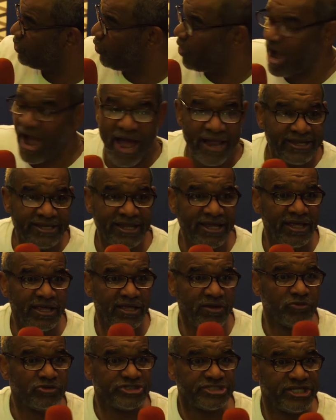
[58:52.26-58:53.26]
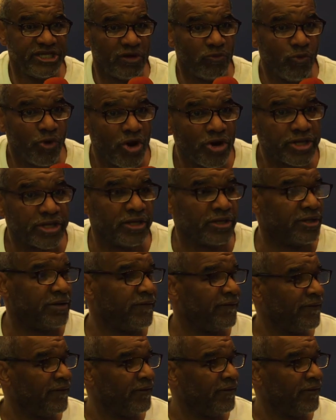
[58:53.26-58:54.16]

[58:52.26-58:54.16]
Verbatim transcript: no idea he was still working.